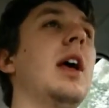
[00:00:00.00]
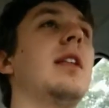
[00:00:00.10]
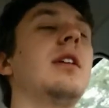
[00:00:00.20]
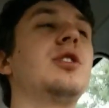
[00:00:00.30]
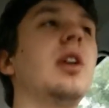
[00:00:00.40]

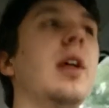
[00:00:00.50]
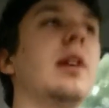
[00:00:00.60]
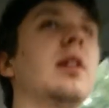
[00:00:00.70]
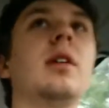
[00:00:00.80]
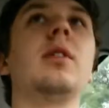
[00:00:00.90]
and then she
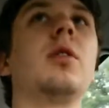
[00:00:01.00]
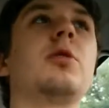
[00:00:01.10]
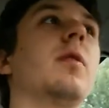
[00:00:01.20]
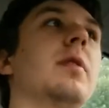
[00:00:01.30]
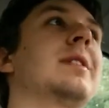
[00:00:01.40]
like
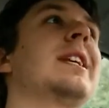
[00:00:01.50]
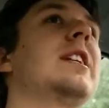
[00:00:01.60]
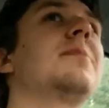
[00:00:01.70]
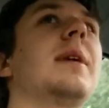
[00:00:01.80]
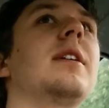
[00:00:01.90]
looks over and
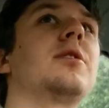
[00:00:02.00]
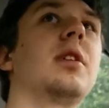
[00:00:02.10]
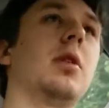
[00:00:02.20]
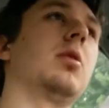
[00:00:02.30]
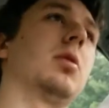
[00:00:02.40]
sees me, and
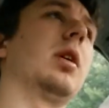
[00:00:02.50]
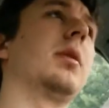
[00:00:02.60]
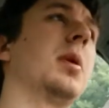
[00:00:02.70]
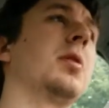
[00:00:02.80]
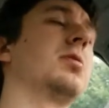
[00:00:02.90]
she's like, "Oh,
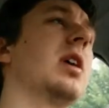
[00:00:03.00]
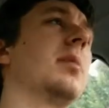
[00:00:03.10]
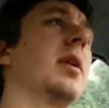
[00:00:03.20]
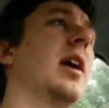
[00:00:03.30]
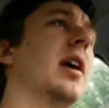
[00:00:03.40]
I better
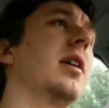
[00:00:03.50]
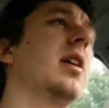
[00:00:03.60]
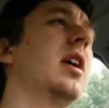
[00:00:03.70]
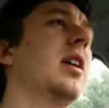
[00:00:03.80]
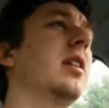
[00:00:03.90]
stop that."
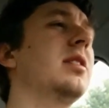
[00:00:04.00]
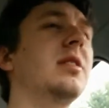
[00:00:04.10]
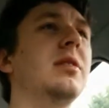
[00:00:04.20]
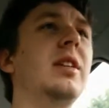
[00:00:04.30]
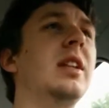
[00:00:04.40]

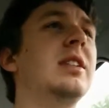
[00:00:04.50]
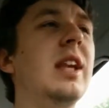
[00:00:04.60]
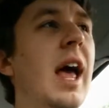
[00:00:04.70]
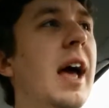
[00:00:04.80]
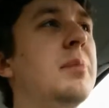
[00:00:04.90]

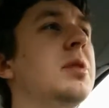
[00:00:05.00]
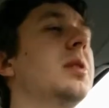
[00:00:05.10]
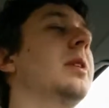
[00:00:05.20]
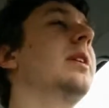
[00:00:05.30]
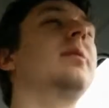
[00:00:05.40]
It's
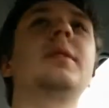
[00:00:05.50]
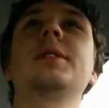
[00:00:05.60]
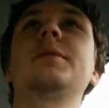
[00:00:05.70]
absolutely.